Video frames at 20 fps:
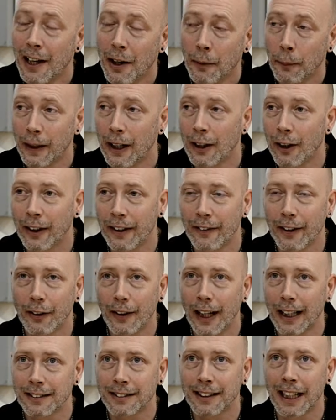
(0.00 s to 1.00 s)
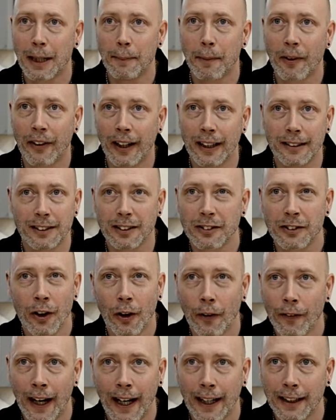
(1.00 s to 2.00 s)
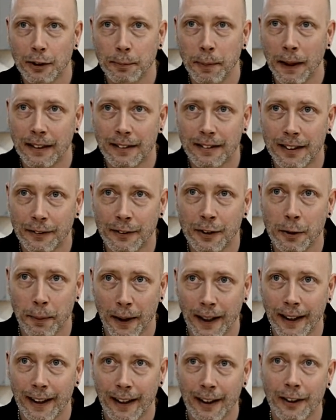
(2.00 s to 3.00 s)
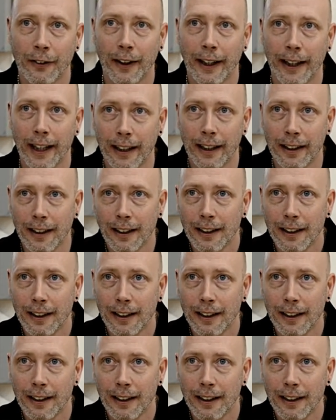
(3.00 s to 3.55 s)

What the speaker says: When you look in the grand scheme of things, it's not that expensive to be accredited.